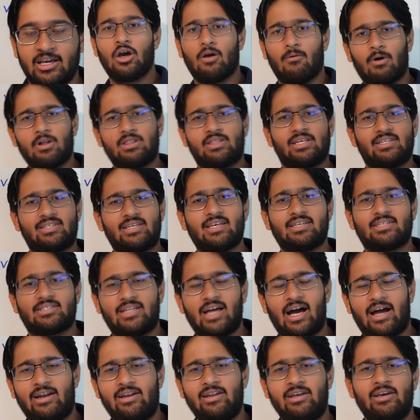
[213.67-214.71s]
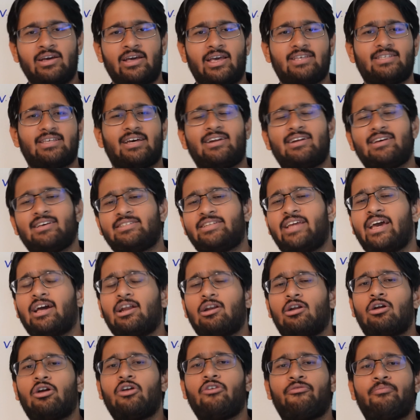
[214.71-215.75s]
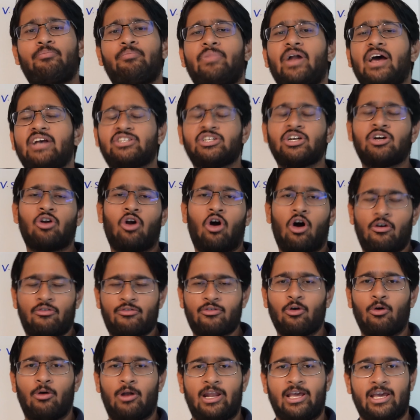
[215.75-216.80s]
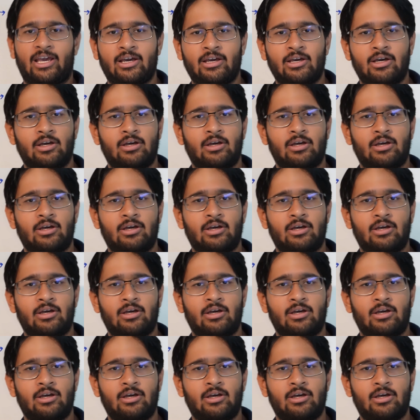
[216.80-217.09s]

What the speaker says: What this has done is that it has taken a lot of pressure off Kohli.